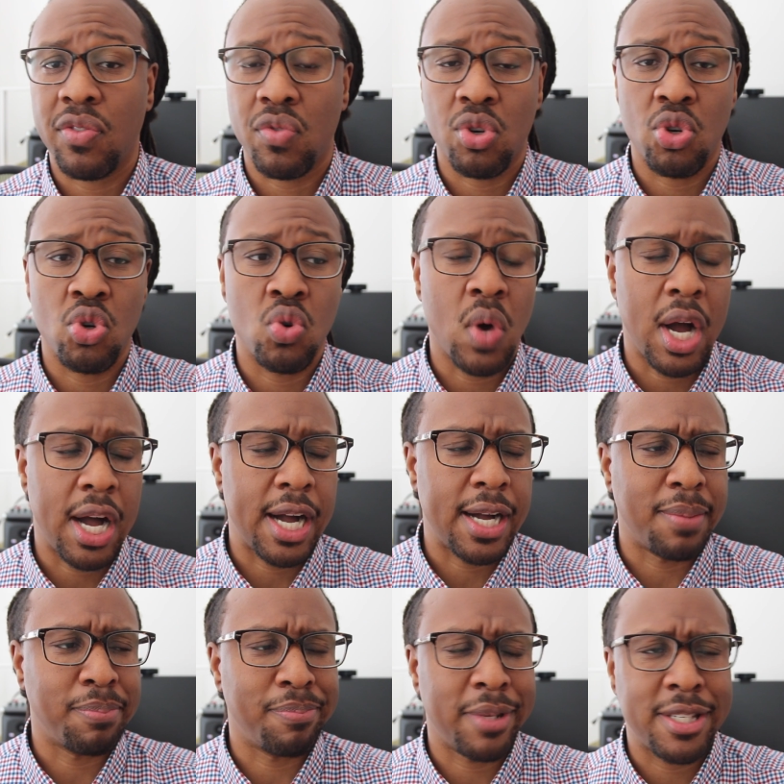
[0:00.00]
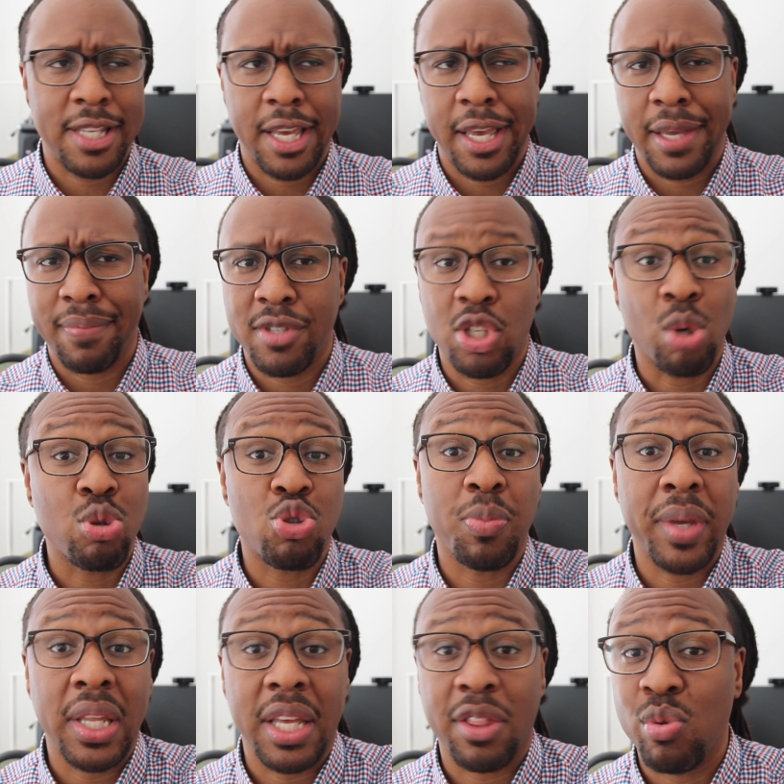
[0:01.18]
through, let's say, social
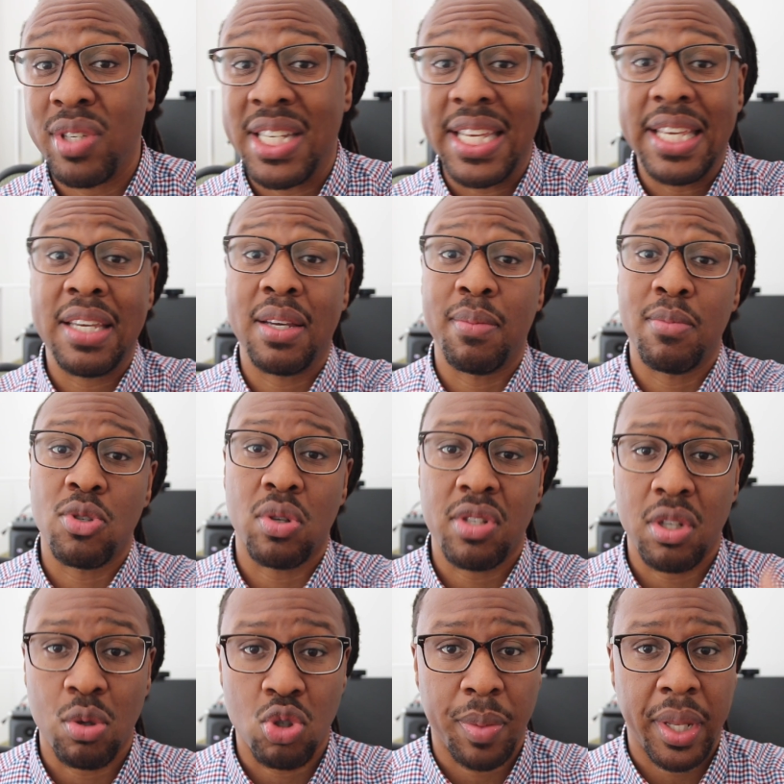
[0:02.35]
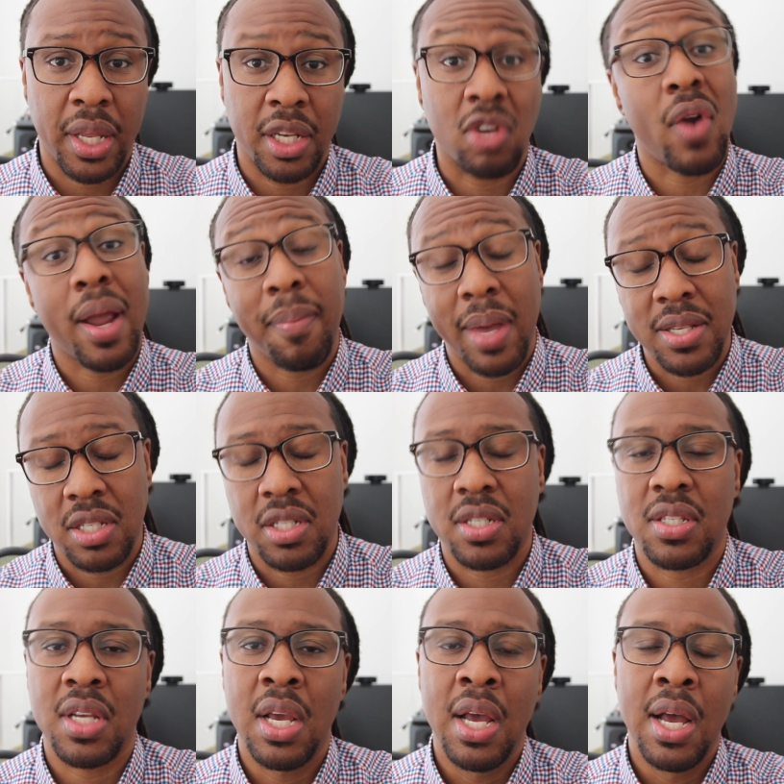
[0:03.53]
media, through DMs on social media, direct
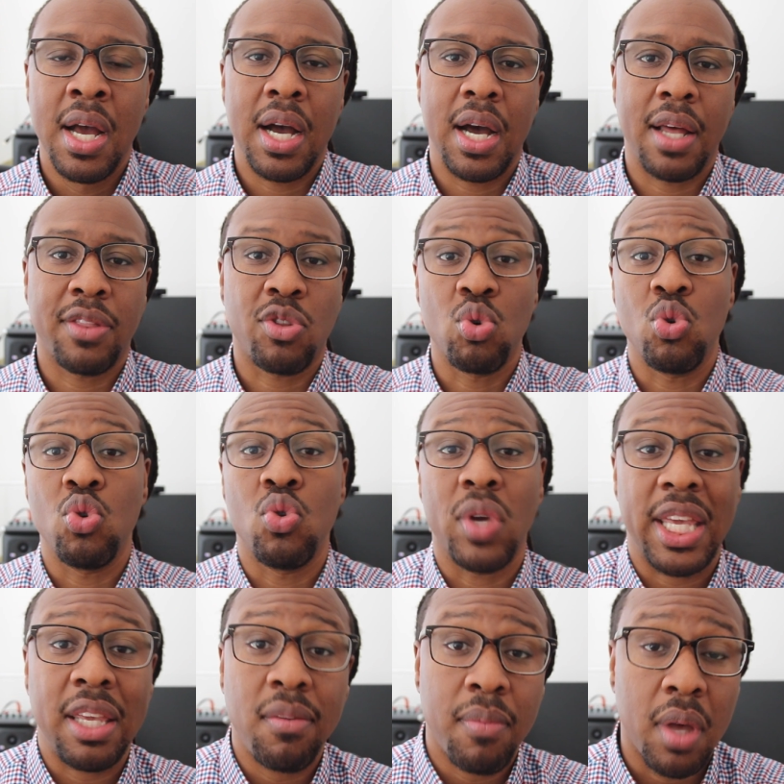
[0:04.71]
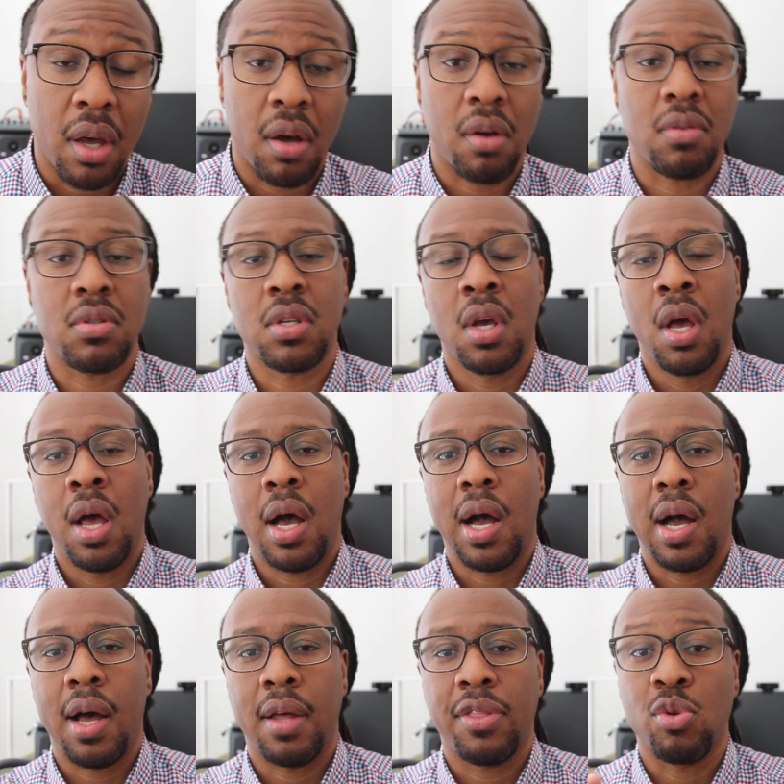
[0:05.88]
messages, through emails,
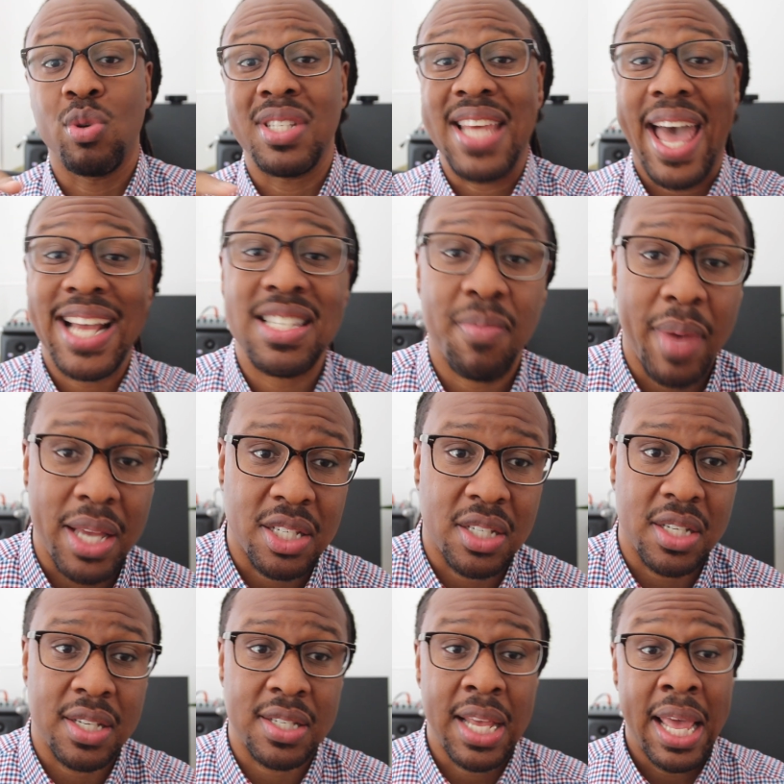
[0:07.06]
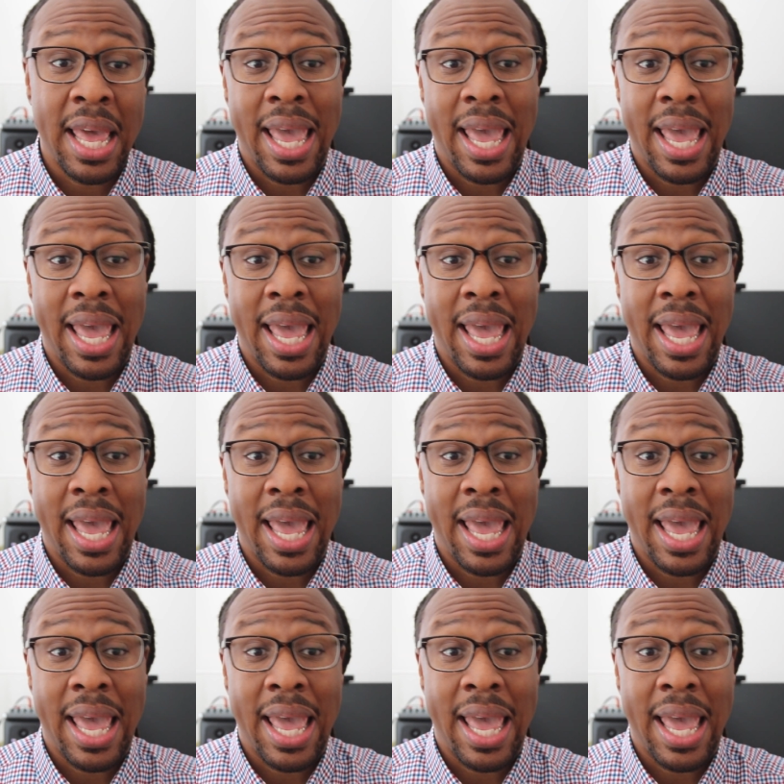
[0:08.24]
through text messages.